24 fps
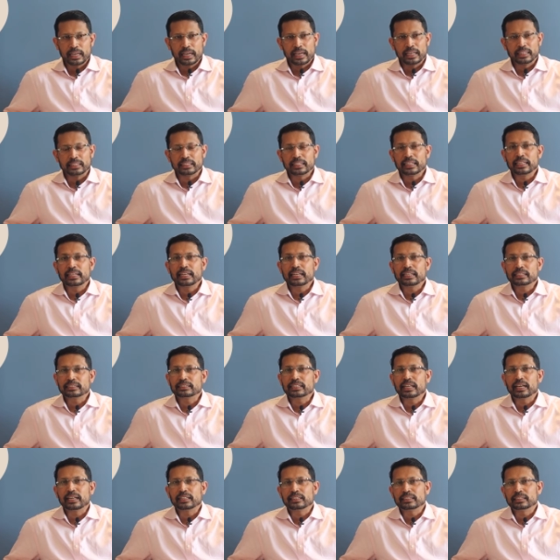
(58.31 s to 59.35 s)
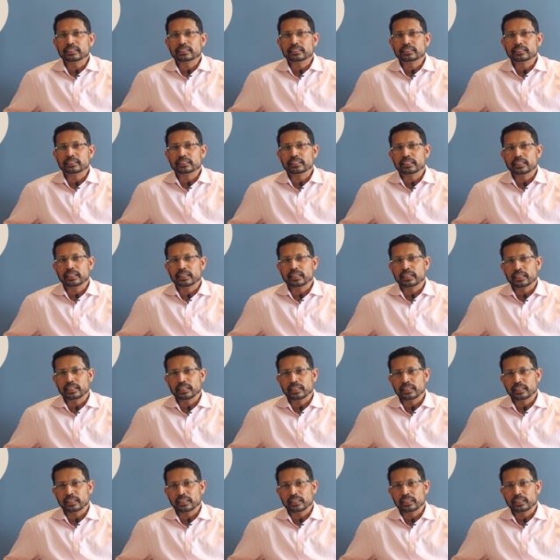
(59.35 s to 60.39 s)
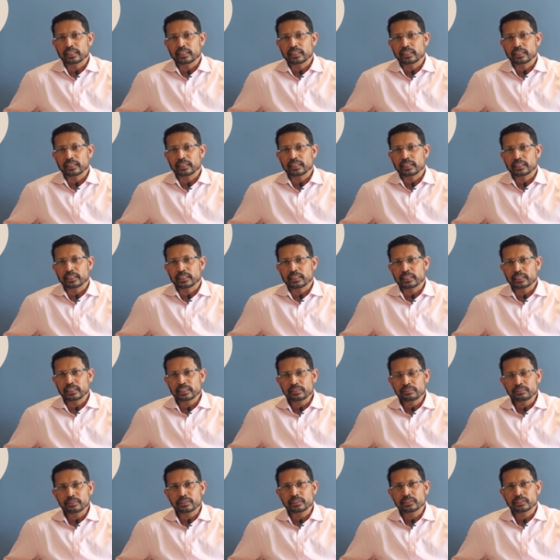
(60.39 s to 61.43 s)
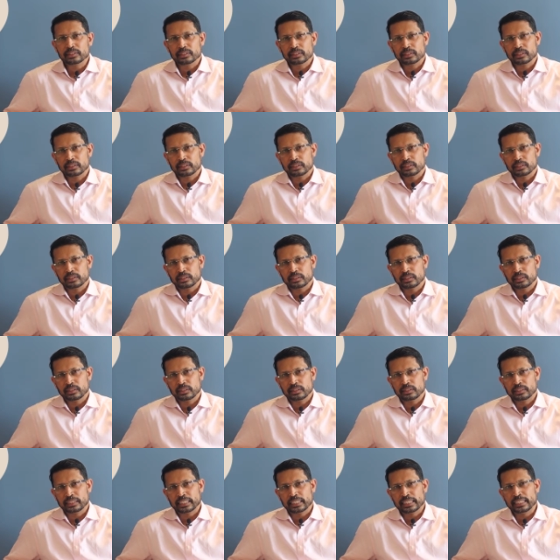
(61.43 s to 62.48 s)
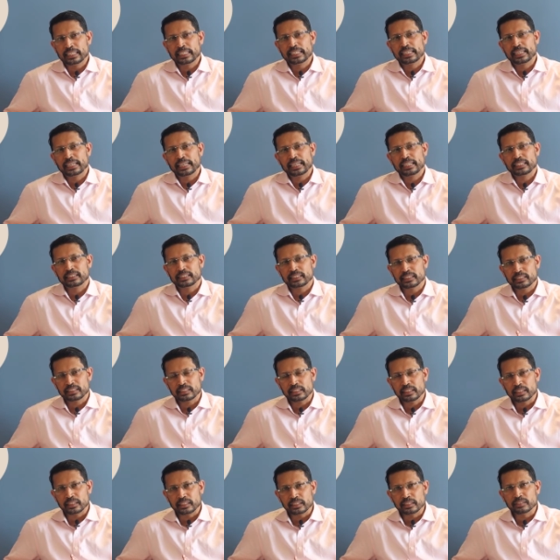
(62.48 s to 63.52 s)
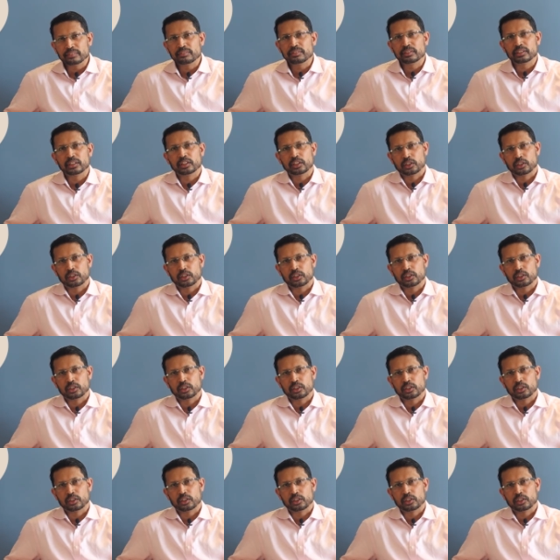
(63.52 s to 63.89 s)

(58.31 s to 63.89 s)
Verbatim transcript: and then I started a dedicated liver